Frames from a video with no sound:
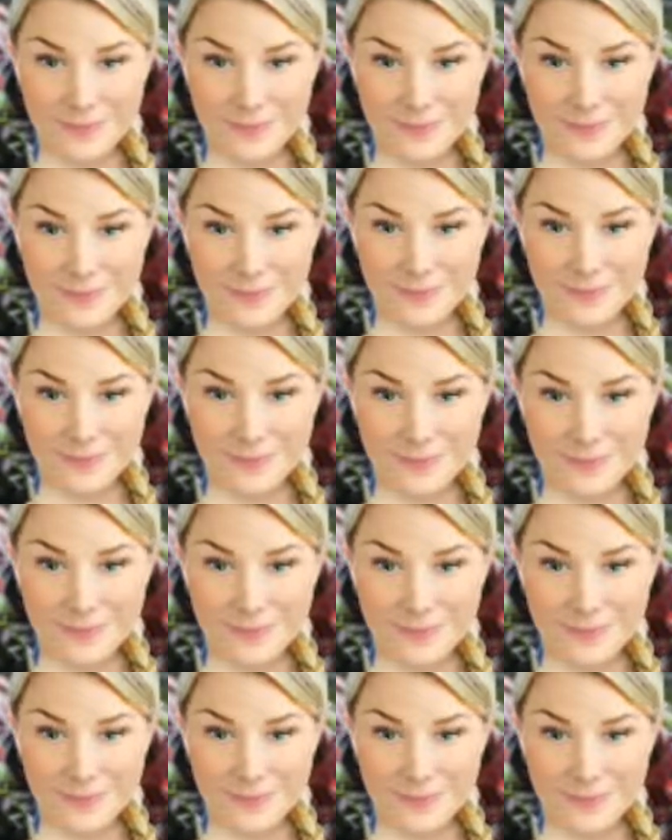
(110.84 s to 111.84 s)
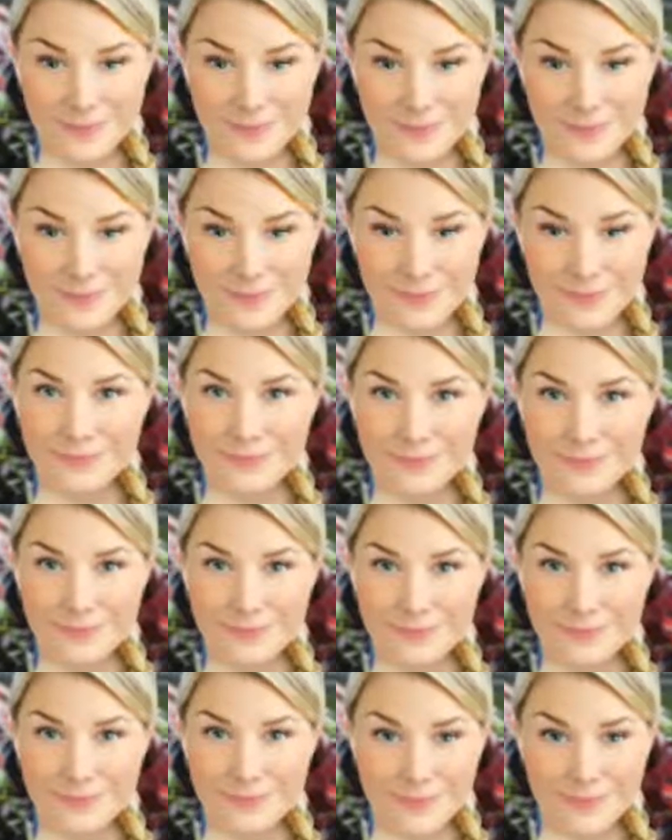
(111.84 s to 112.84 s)

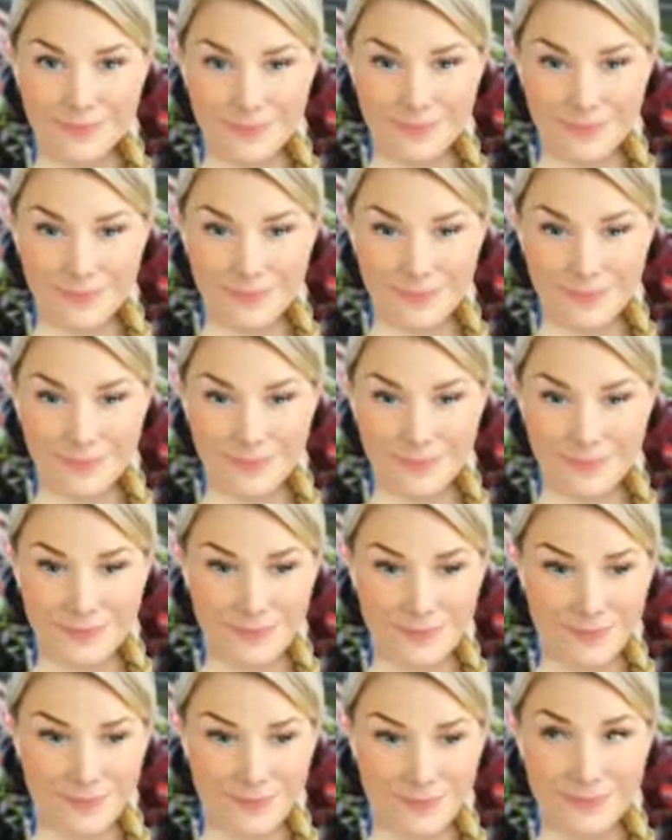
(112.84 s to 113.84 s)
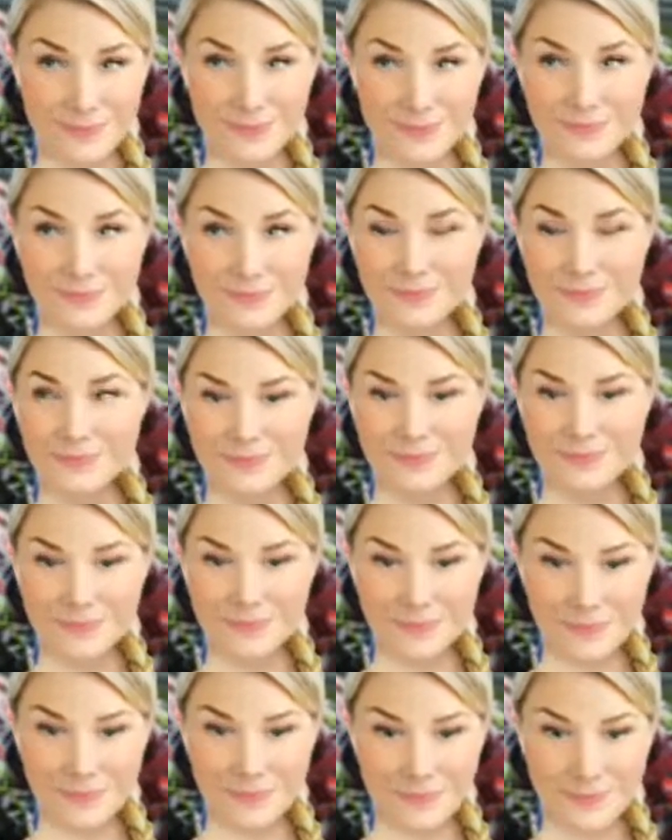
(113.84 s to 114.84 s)

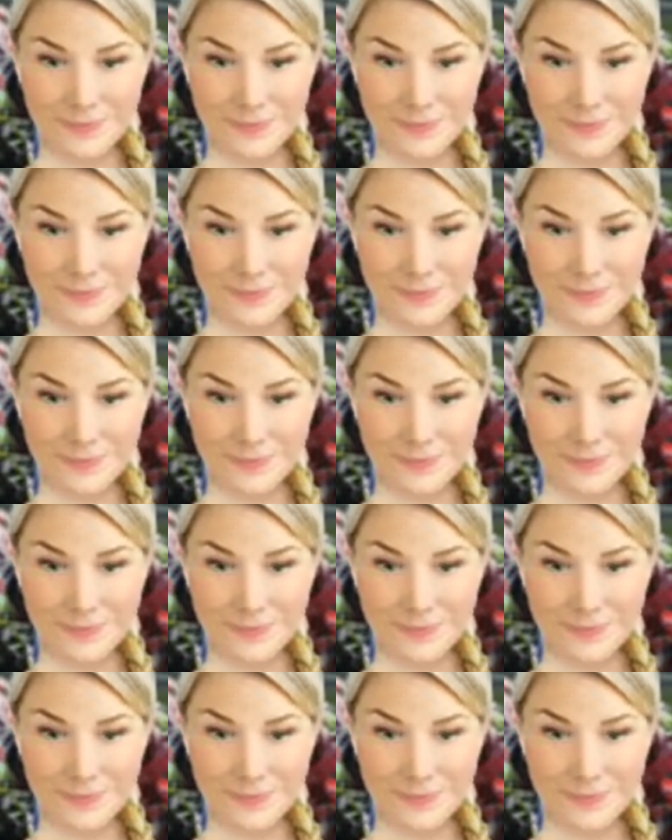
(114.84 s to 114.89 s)
Nothing is said.